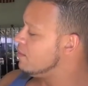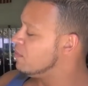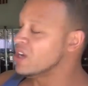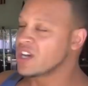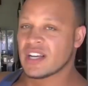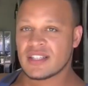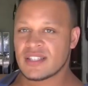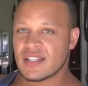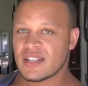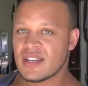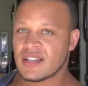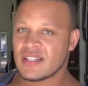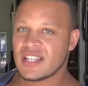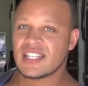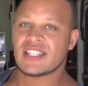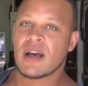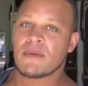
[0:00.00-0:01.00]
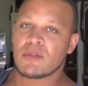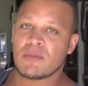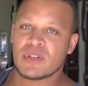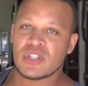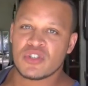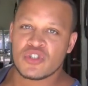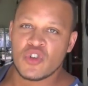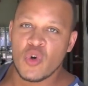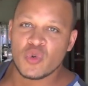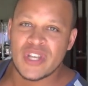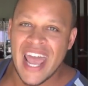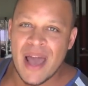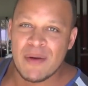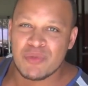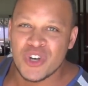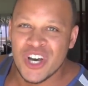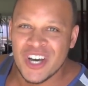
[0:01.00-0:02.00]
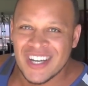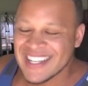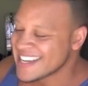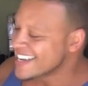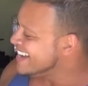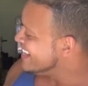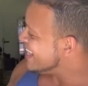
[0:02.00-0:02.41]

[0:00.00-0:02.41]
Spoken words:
because these supplements are so damn good